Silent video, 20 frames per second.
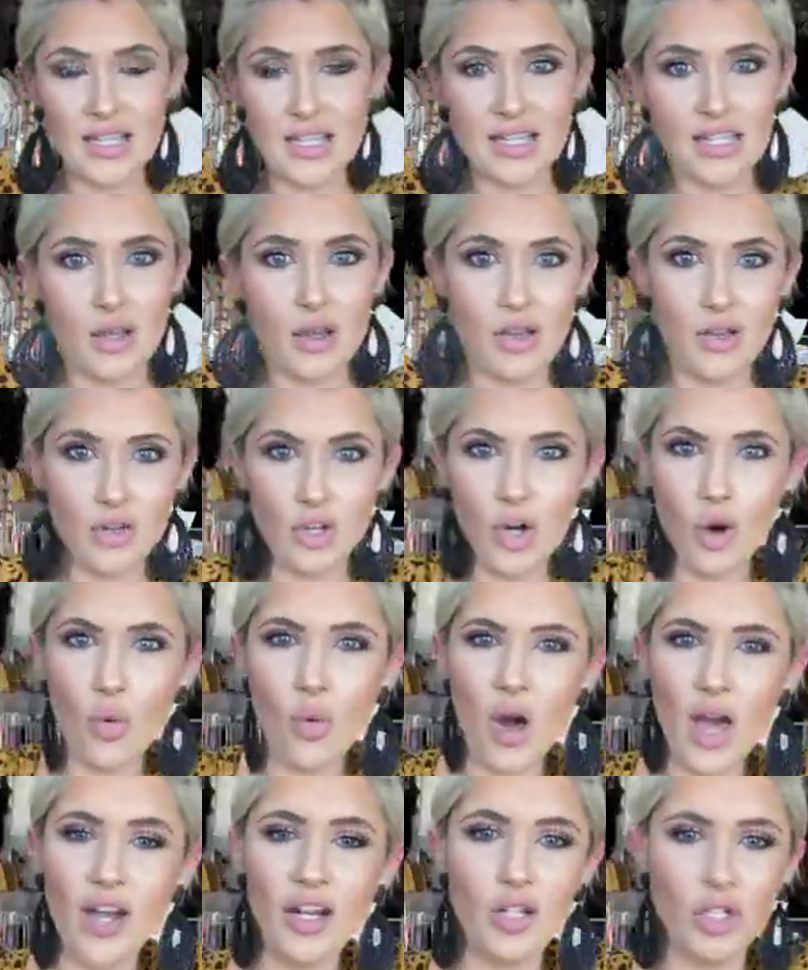doesn't you don't
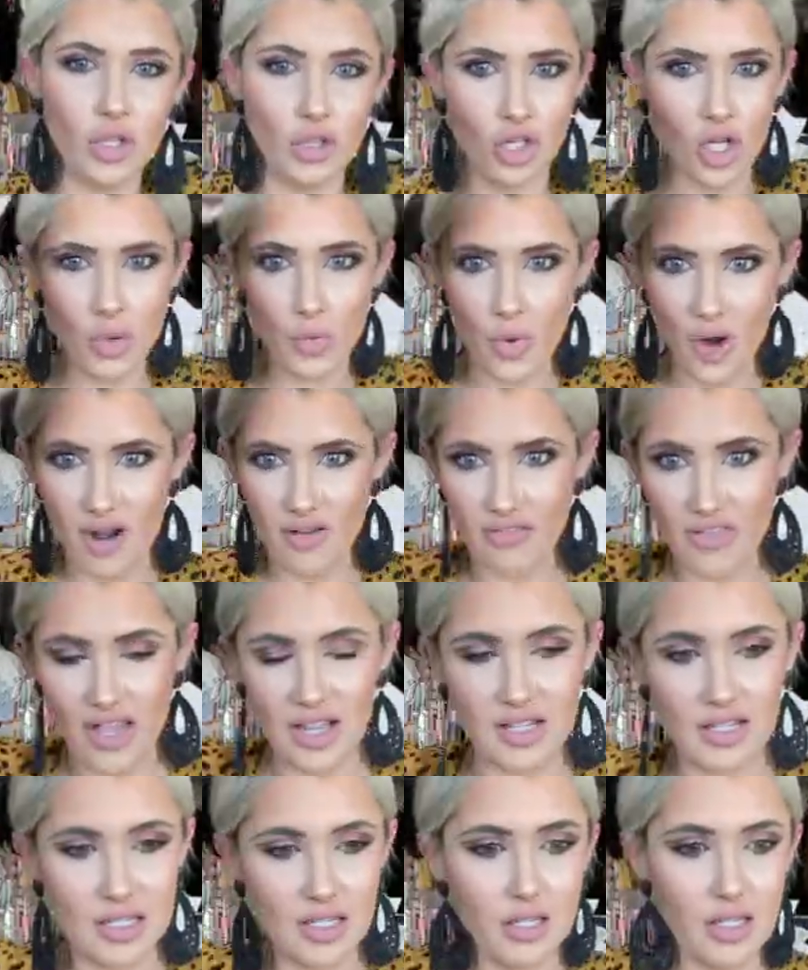want it to look
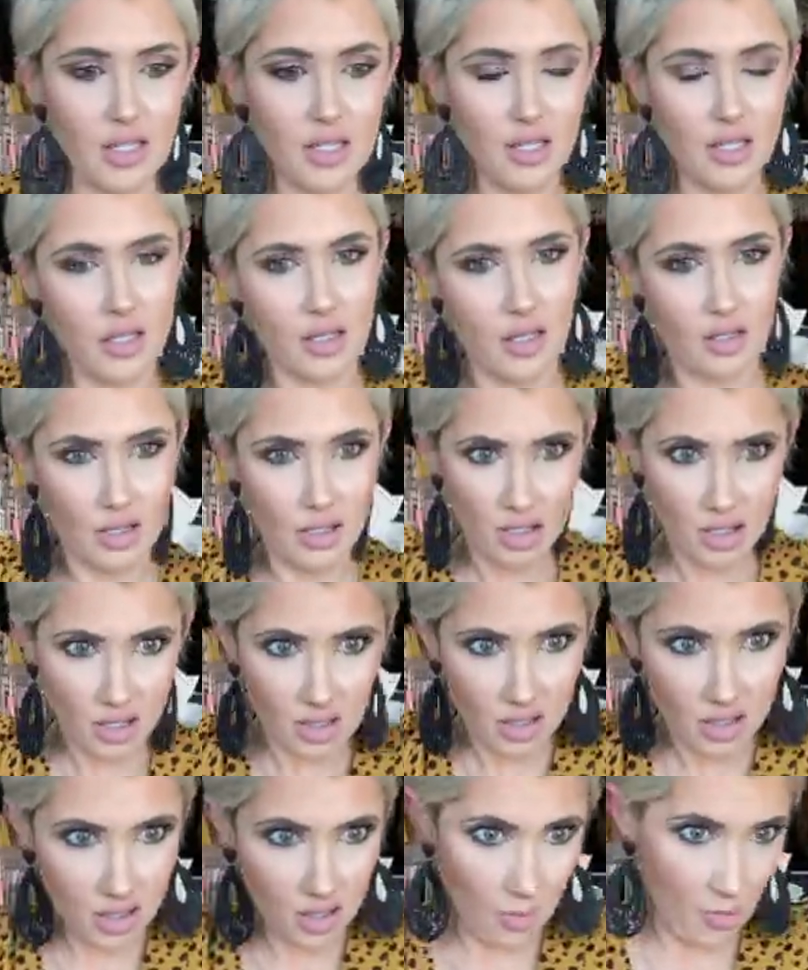perfect.
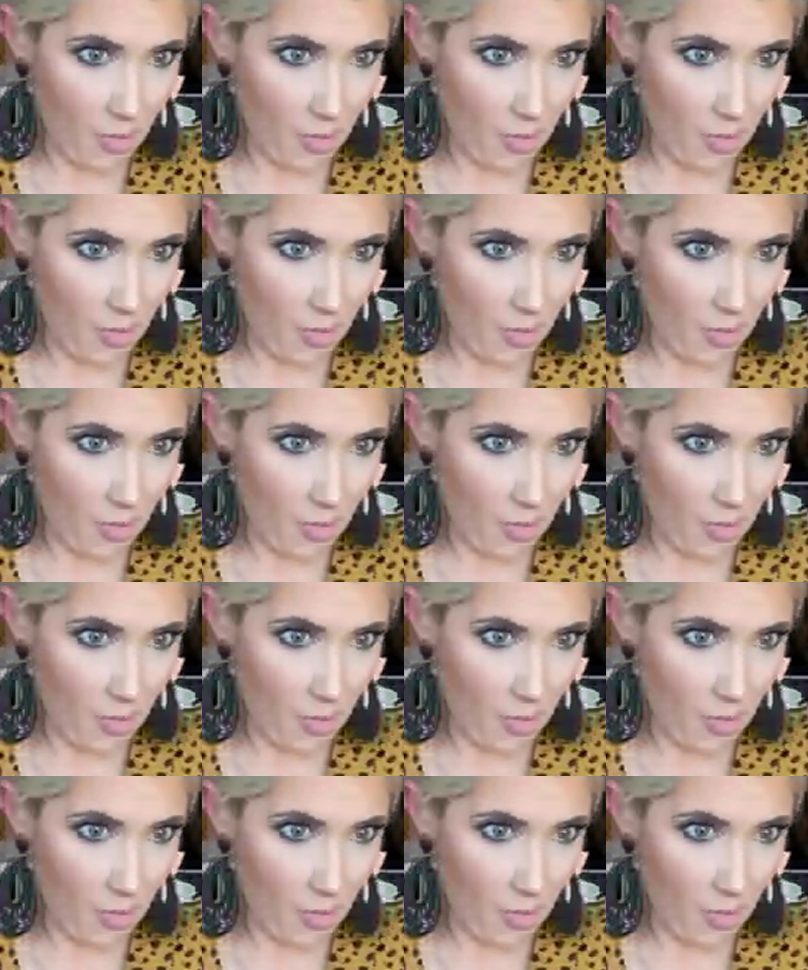The